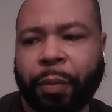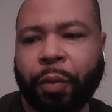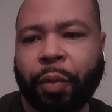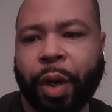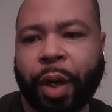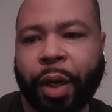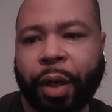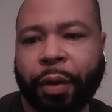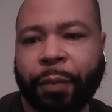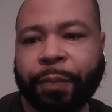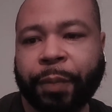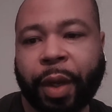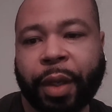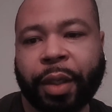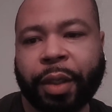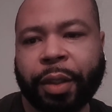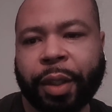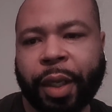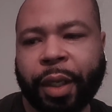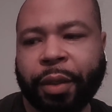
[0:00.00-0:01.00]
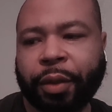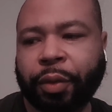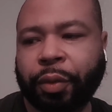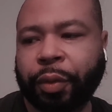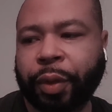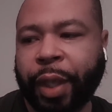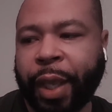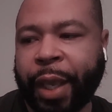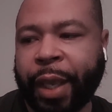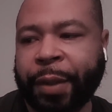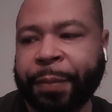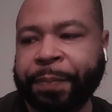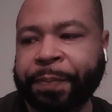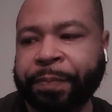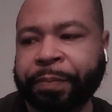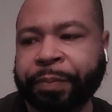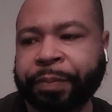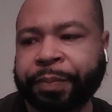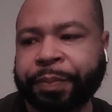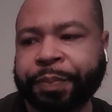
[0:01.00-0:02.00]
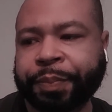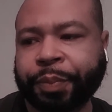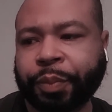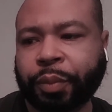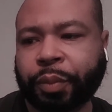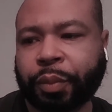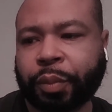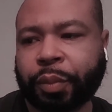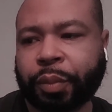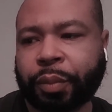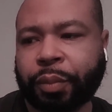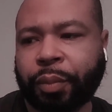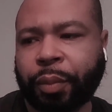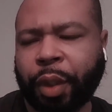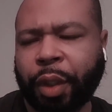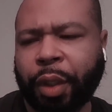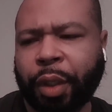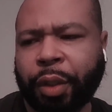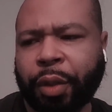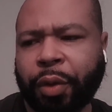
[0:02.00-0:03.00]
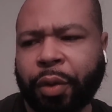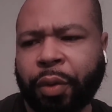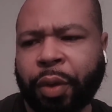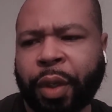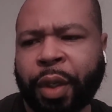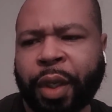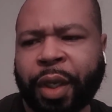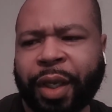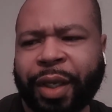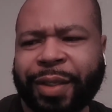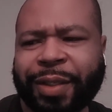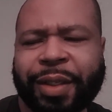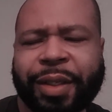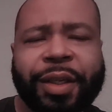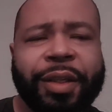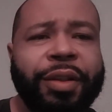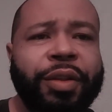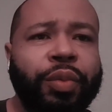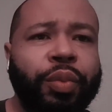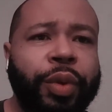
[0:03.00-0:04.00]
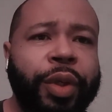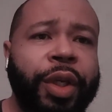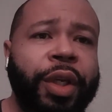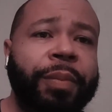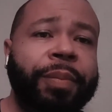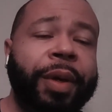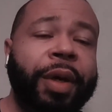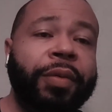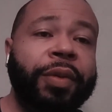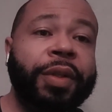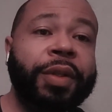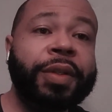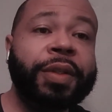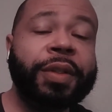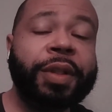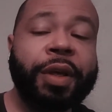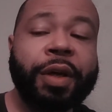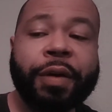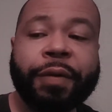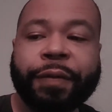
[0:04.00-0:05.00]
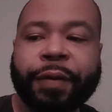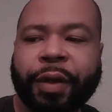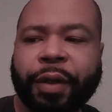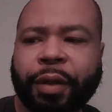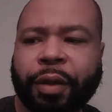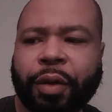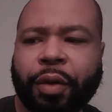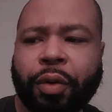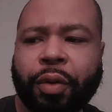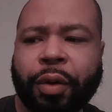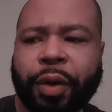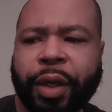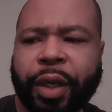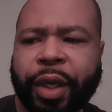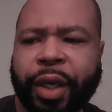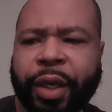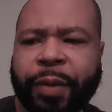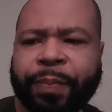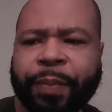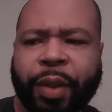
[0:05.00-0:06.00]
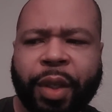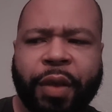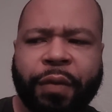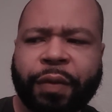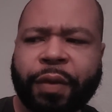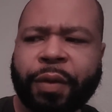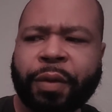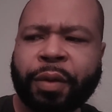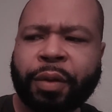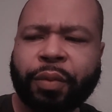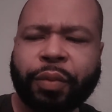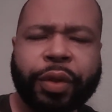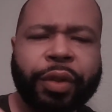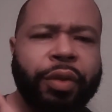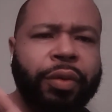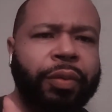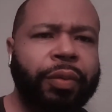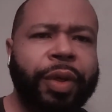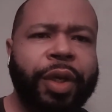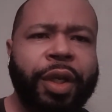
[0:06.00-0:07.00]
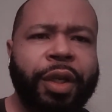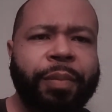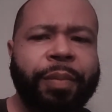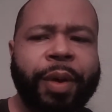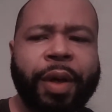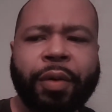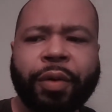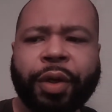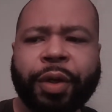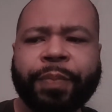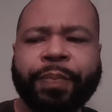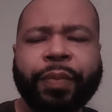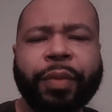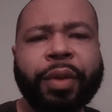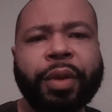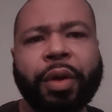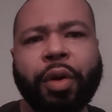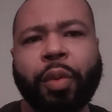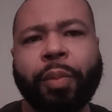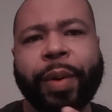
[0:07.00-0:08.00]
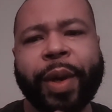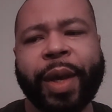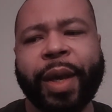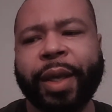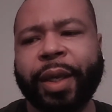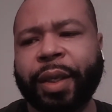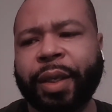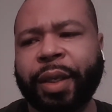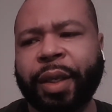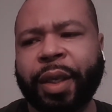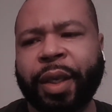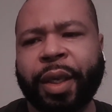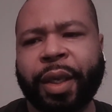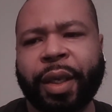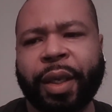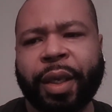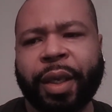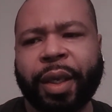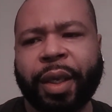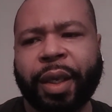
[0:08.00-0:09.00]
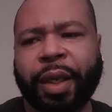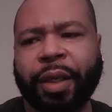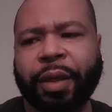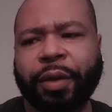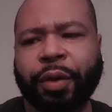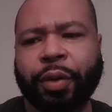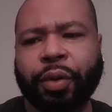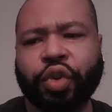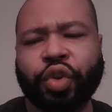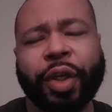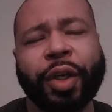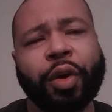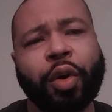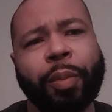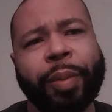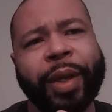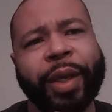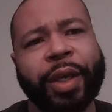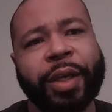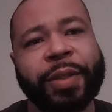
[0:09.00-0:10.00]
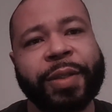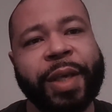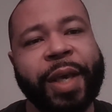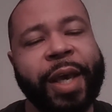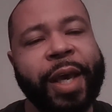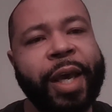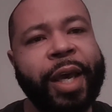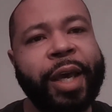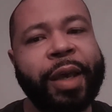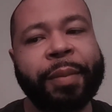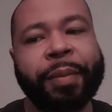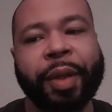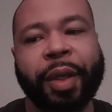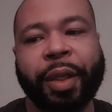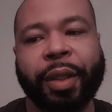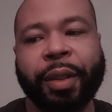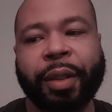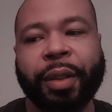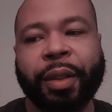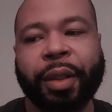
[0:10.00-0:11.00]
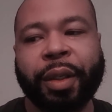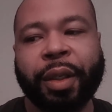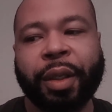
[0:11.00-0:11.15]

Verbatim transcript: Wow, I did not know that. You know, it's good to read about this stuff and go ahead. Even when you read about it, go back, you know, try to go back in time and